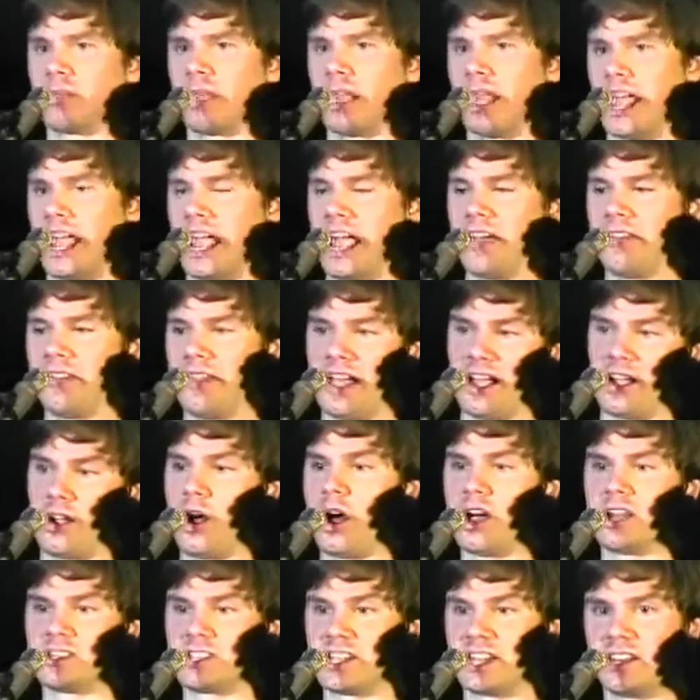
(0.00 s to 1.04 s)
and that
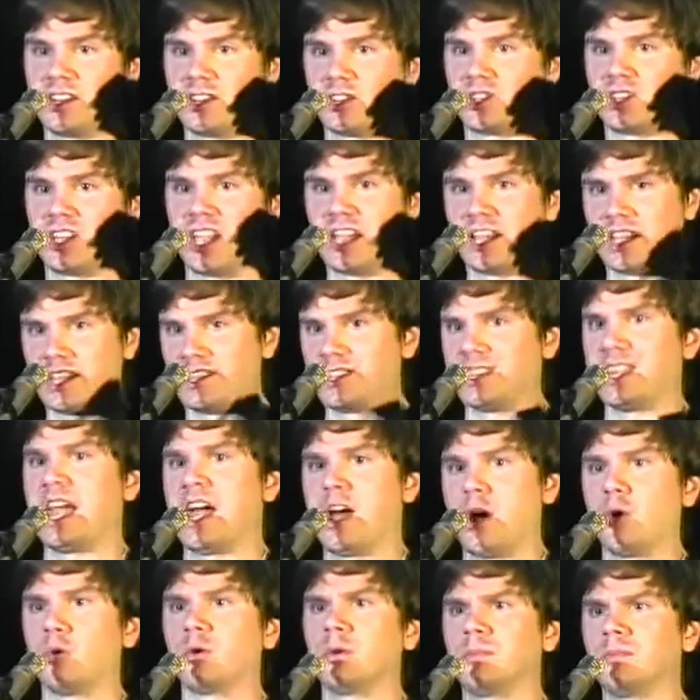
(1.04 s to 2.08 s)
content is taken
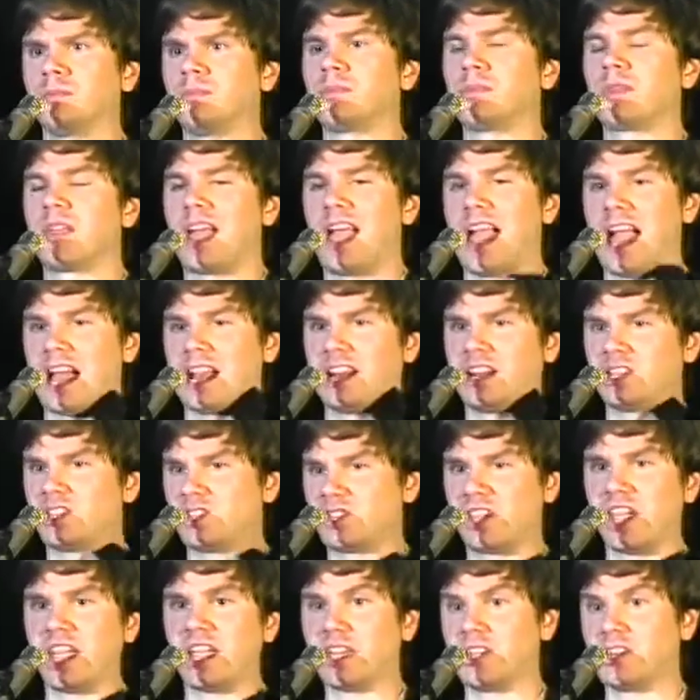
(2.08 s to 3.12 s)
down, and it's
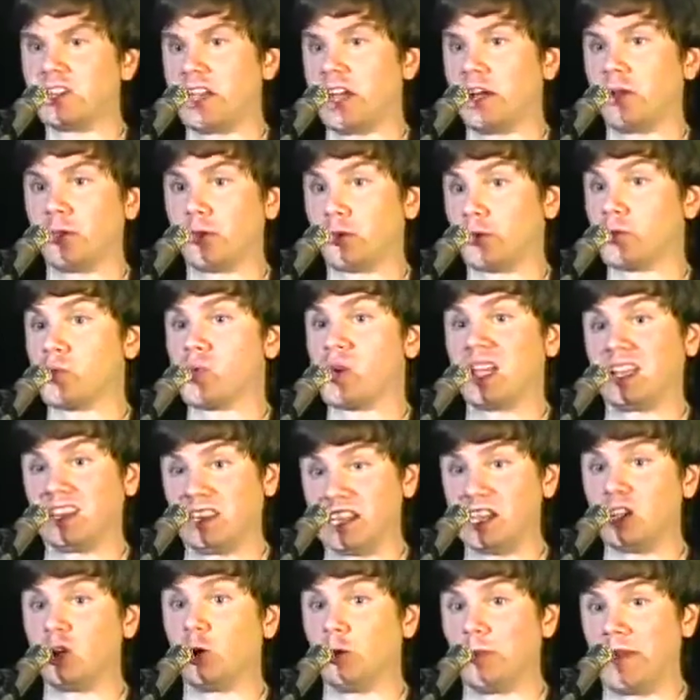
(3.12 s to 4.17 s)
taken down through a
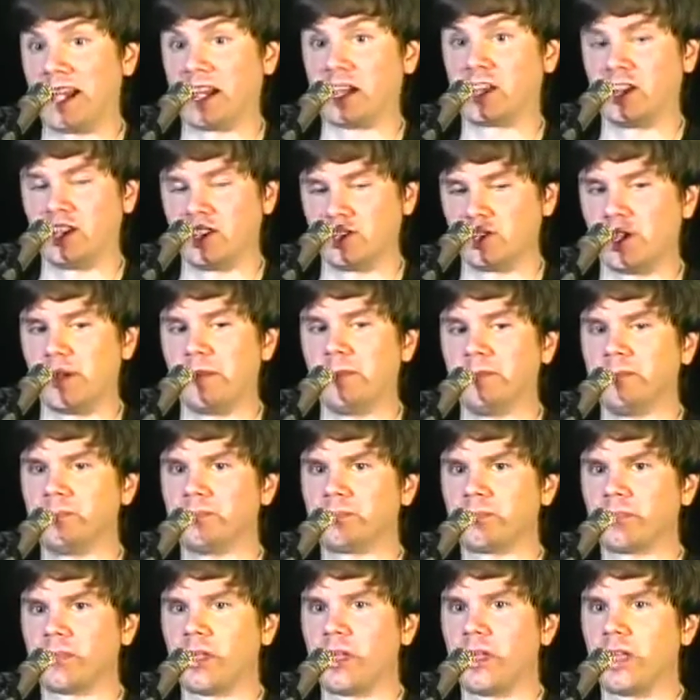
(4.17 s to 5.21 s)
legal mechanism.
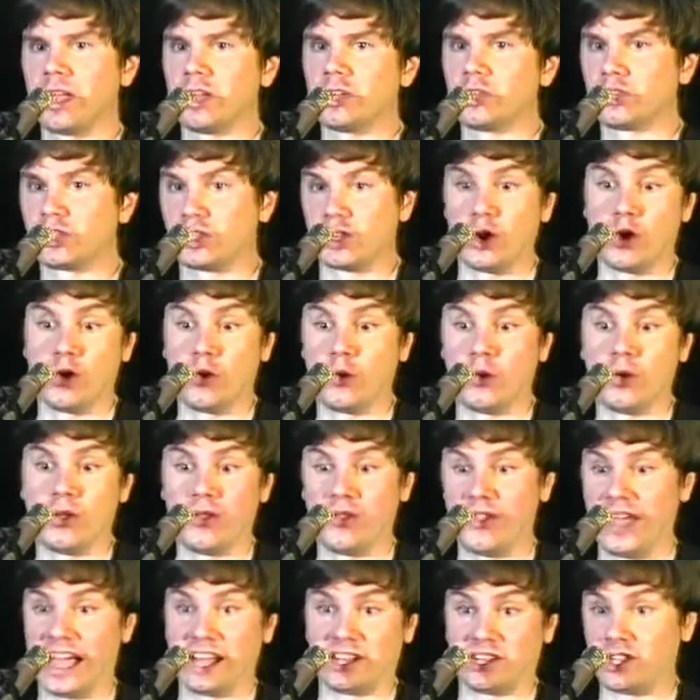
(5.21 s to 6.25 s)
So
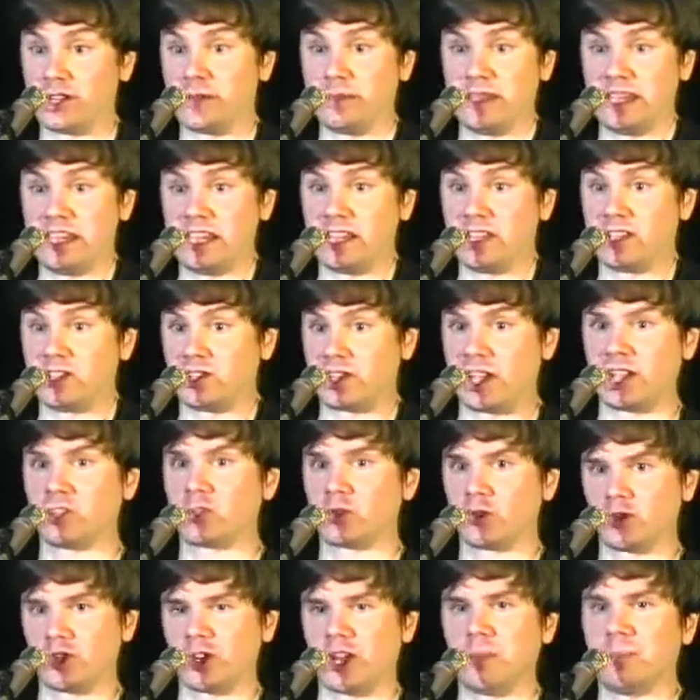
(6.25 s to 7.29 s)
that to me is
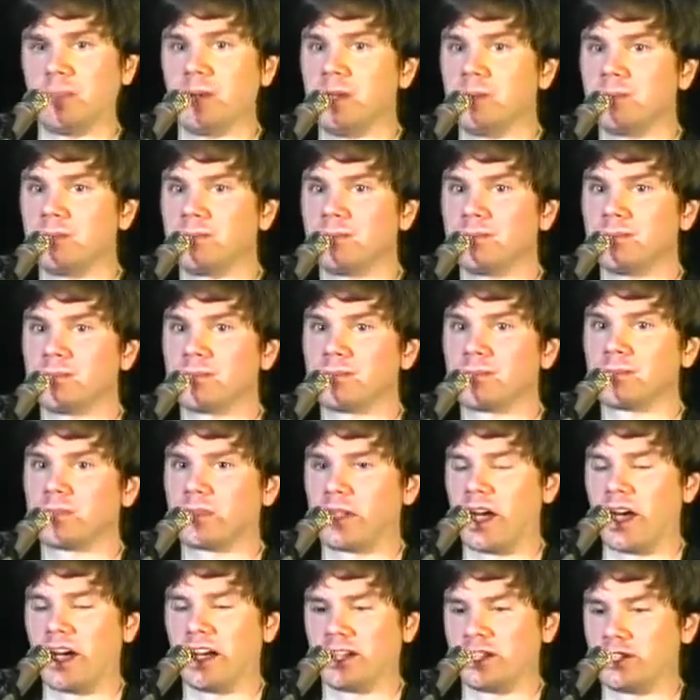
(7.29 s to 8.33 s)
censorship.
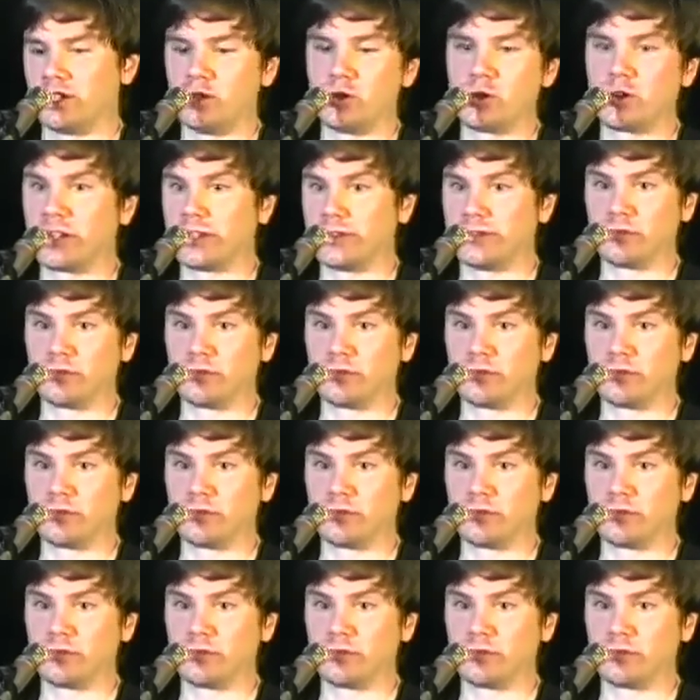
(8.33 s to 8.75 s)
Uh, you can